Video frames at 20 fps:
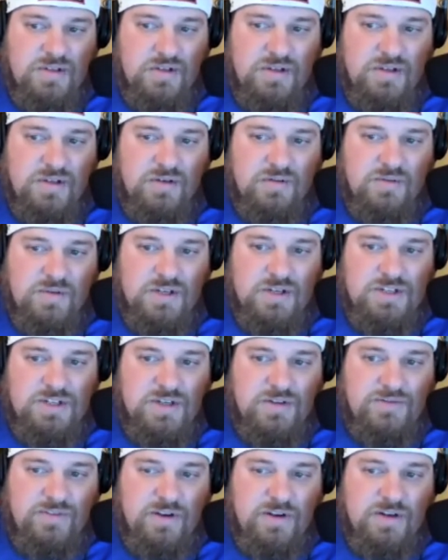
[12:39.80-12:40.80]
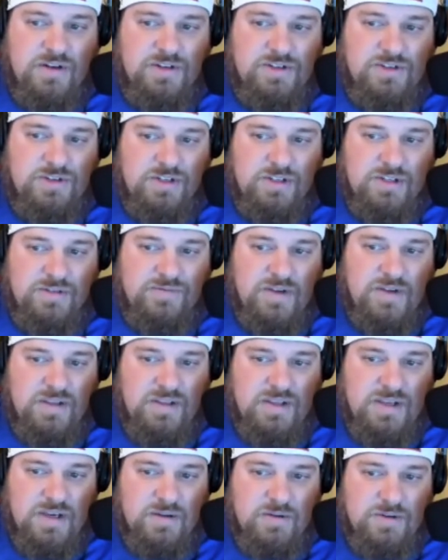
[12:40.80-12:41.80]
which if you're going to strictly fade
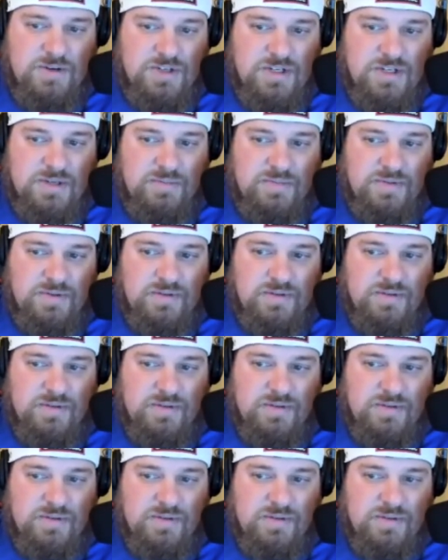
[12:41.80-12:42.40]
the ownership,